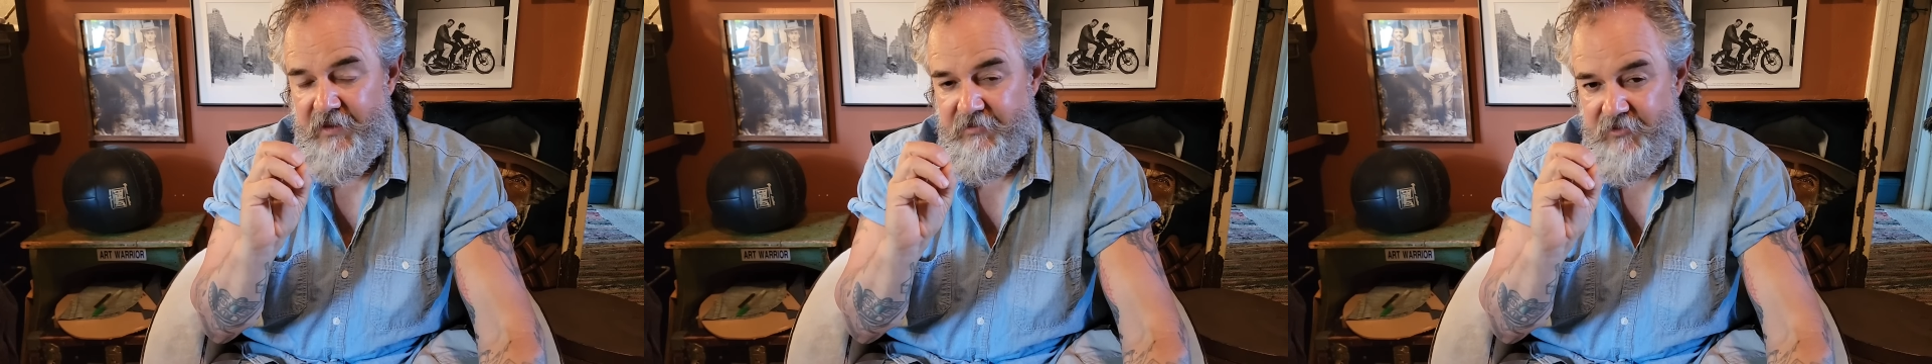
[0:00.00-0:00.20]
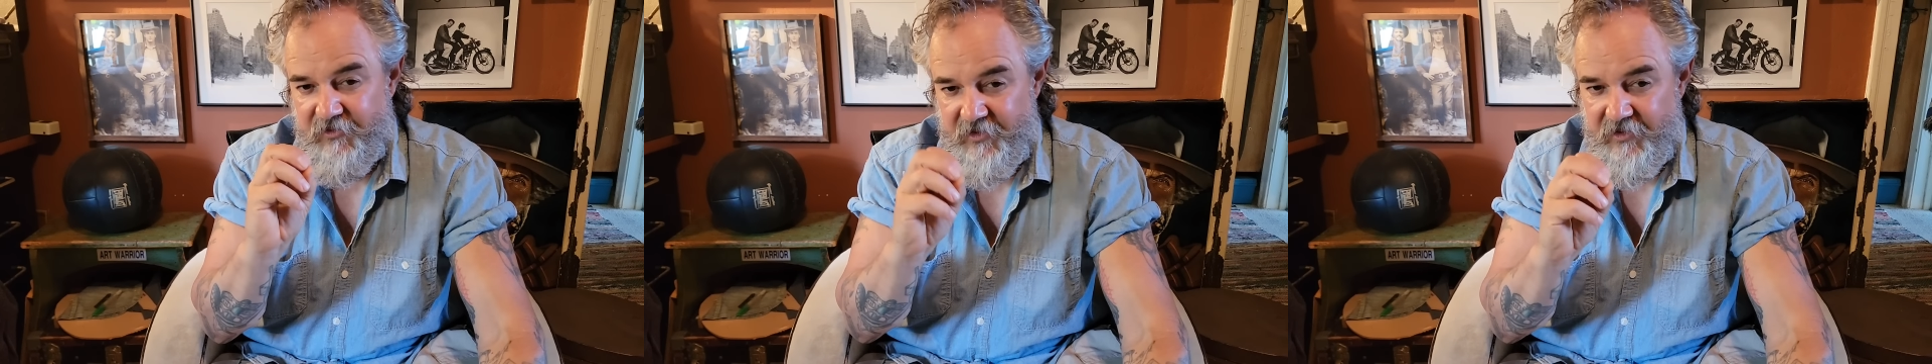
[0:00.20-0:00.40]

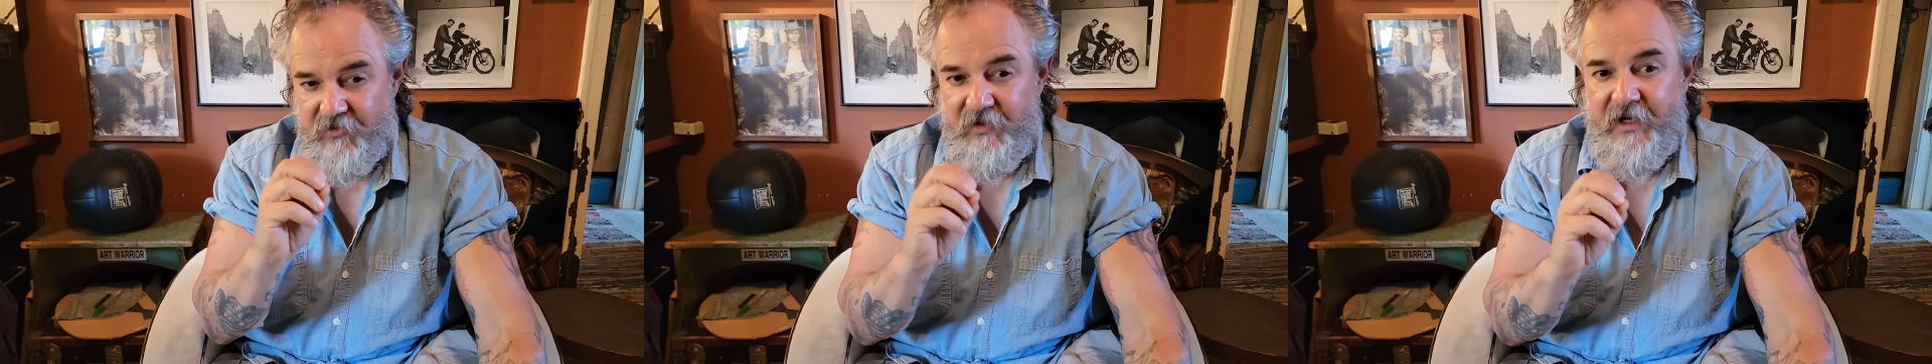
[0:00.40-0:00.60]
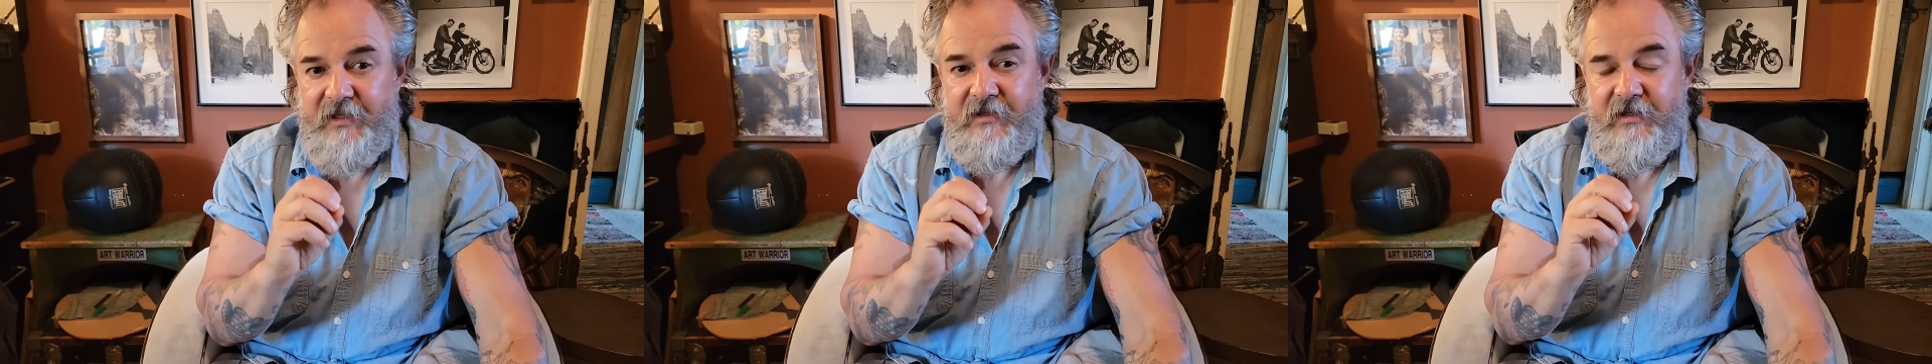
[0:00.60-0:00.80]
This
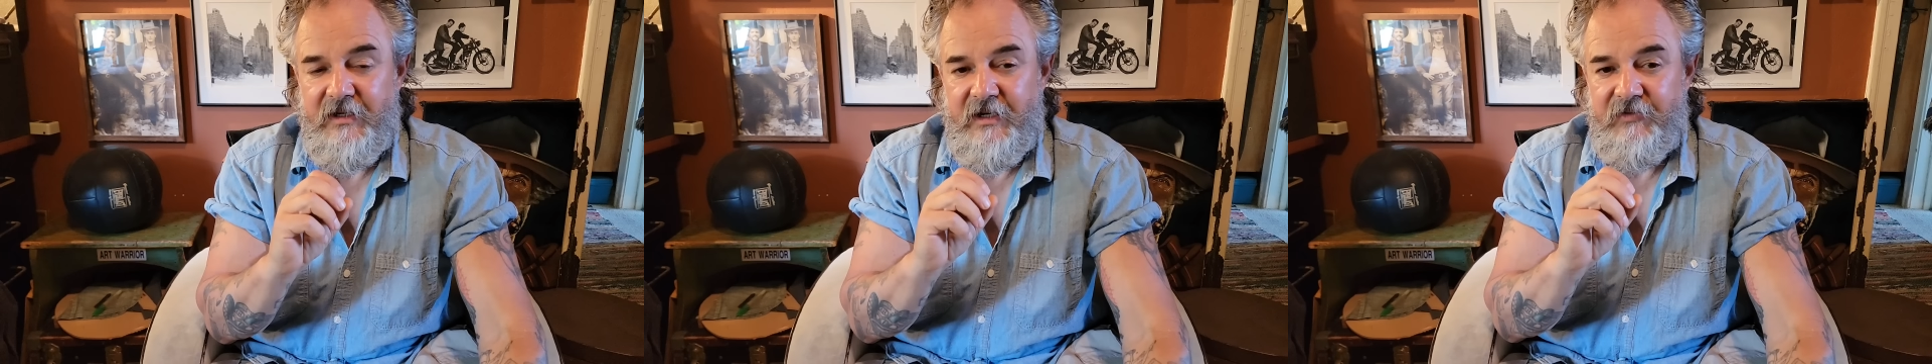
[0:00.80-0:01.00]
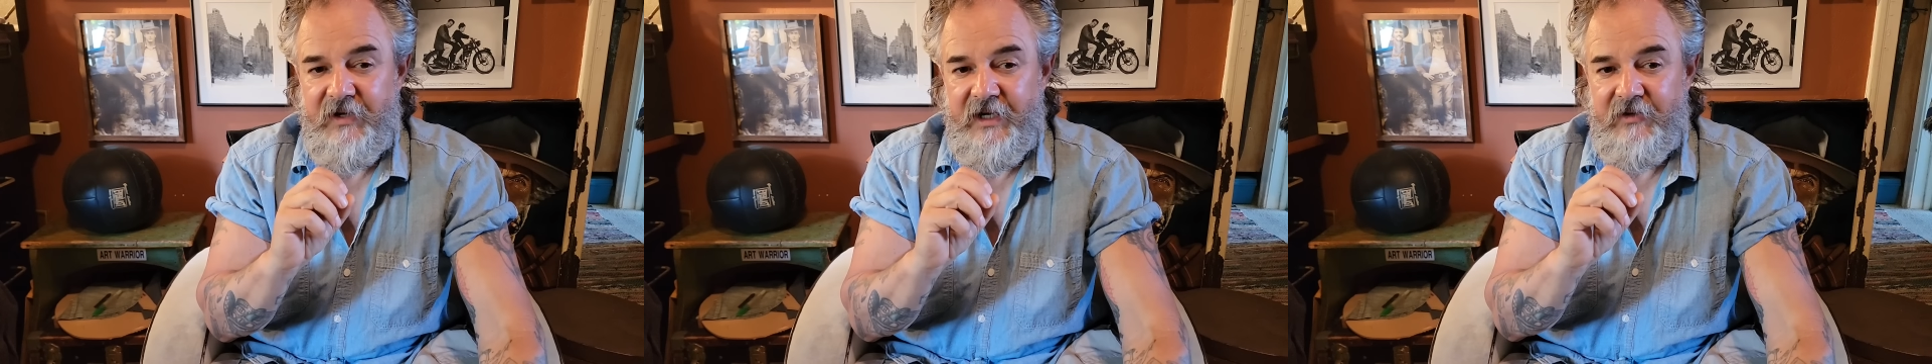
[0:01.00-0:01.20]
other
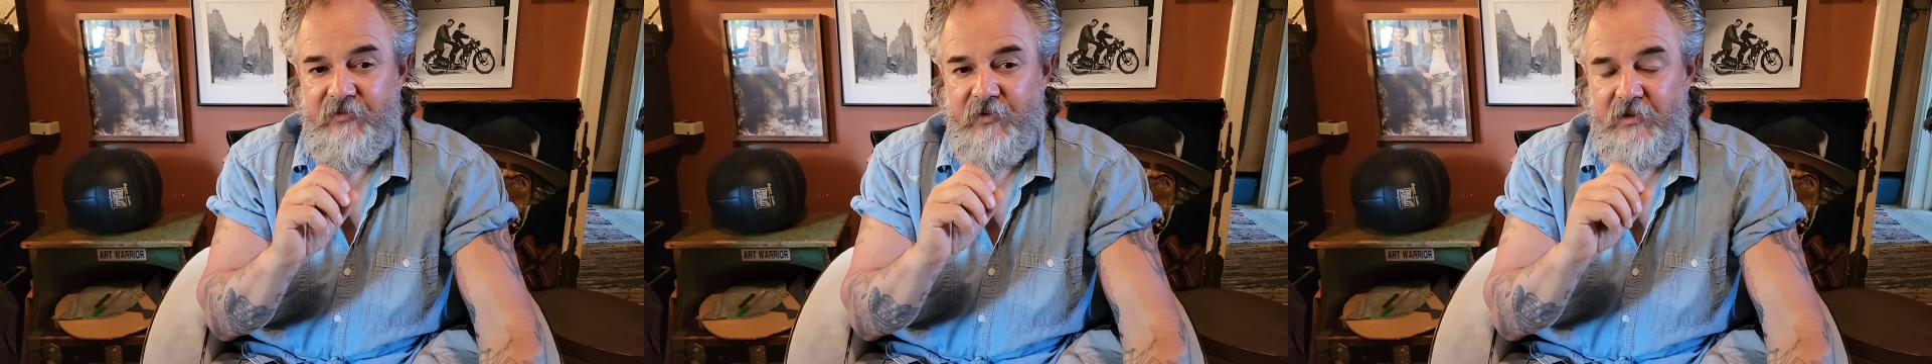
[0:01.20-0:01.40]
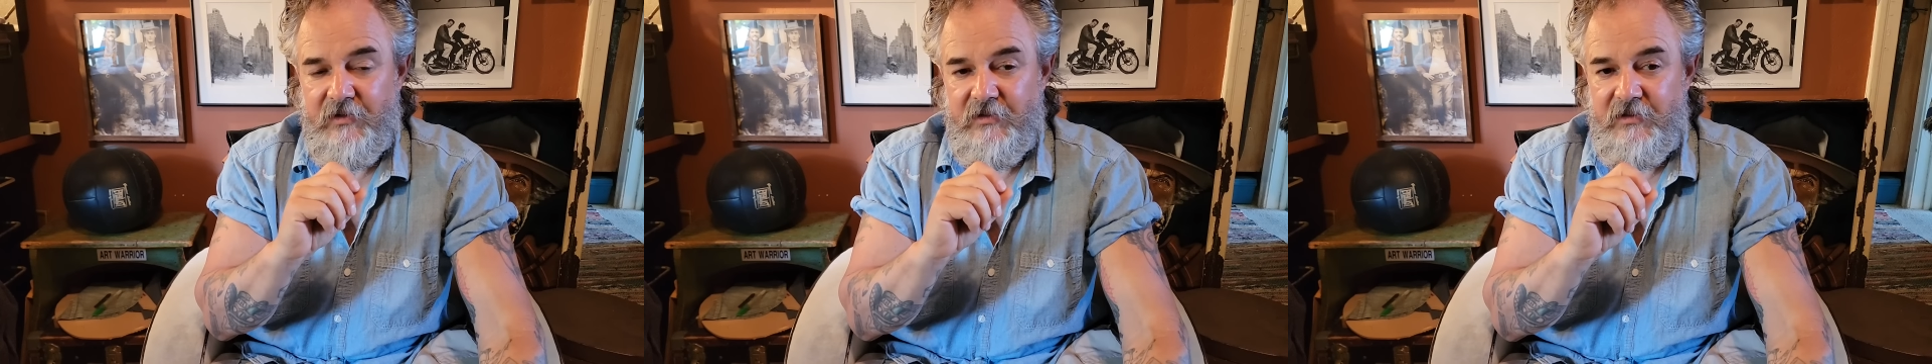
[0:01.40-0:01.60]
idea I've had
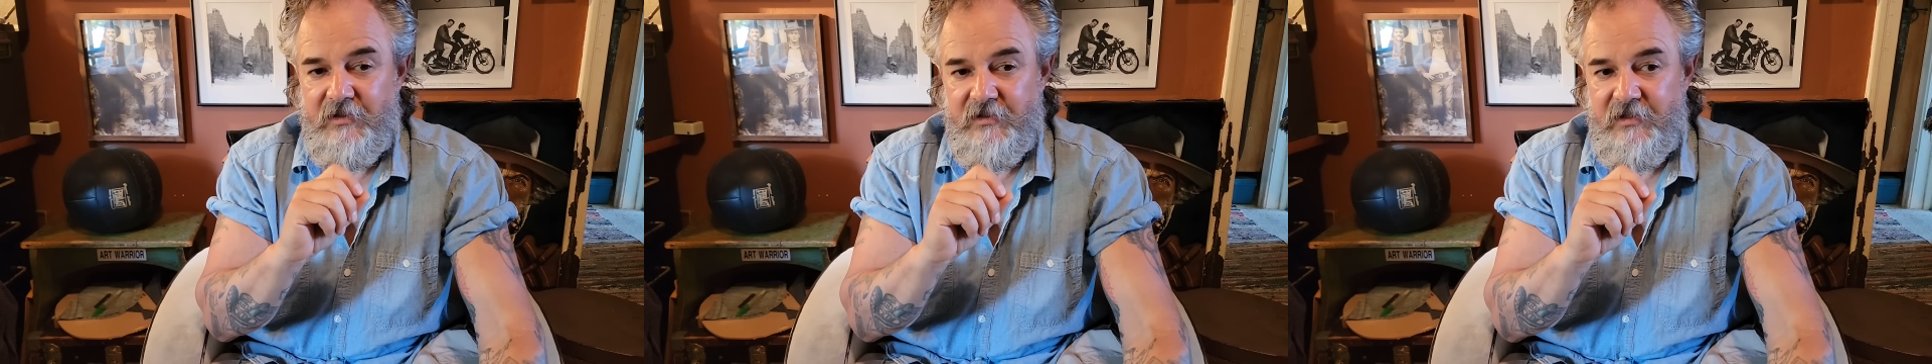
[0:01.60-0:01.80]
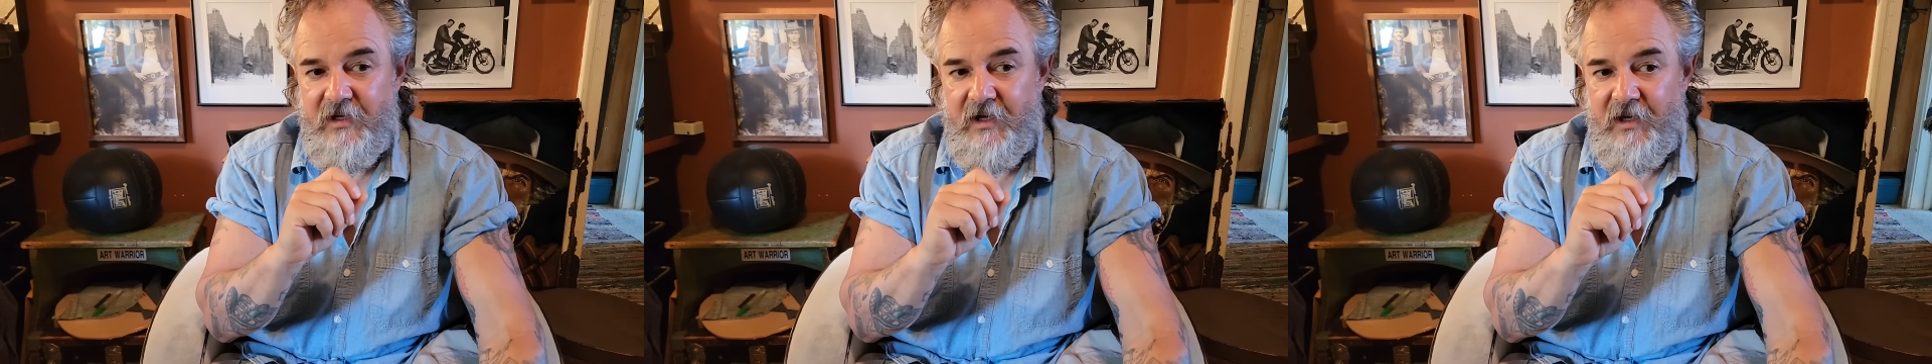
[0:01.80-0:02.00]
for a
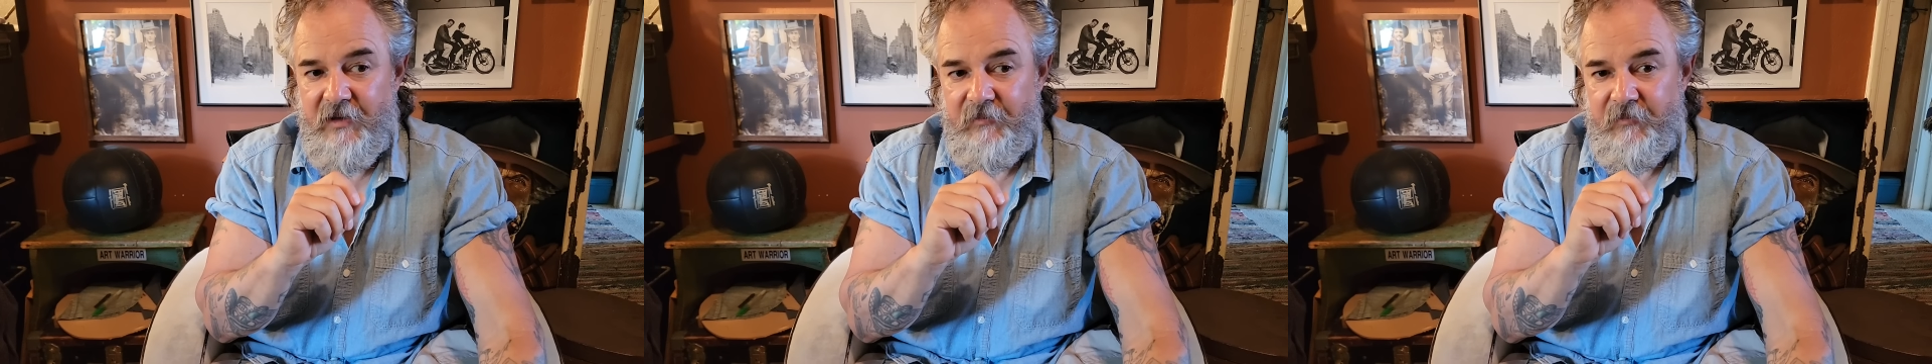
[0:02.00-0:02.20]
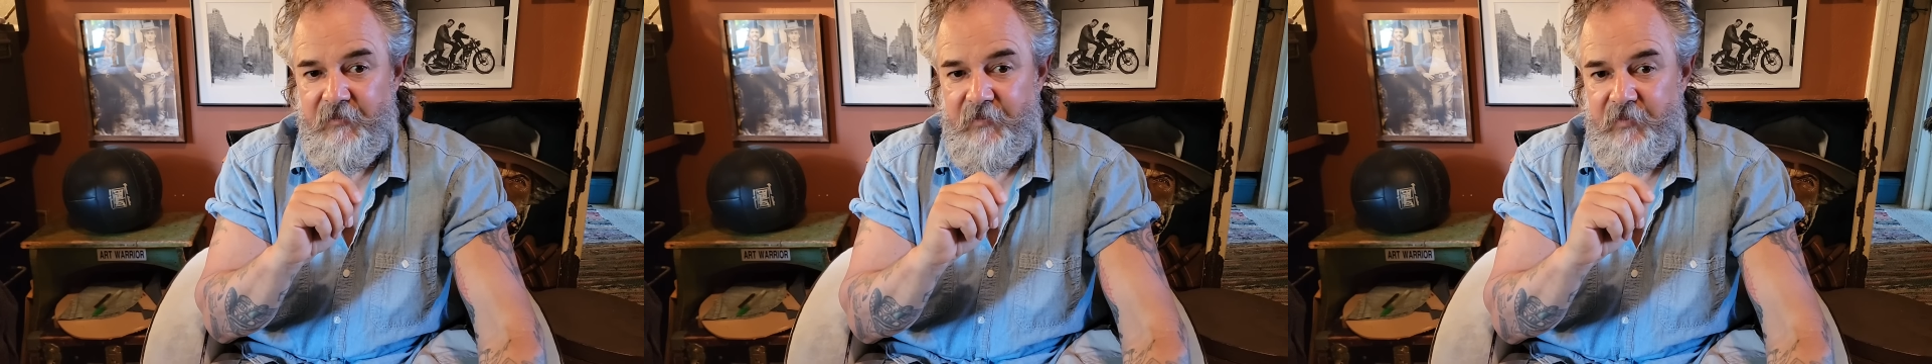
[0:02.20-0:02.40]
long
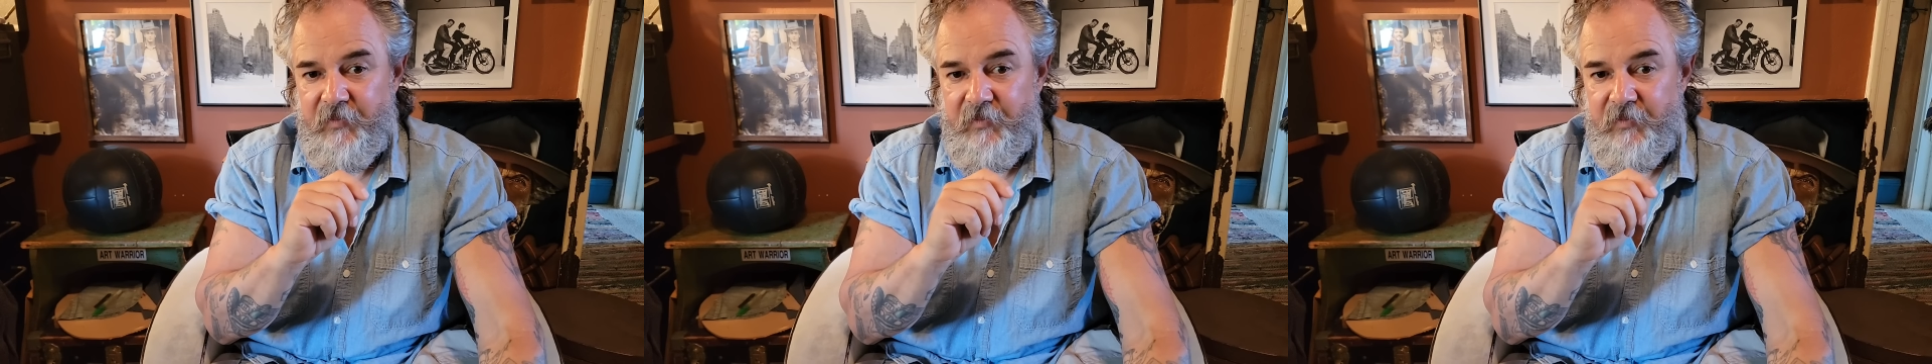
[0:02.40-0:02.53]
time.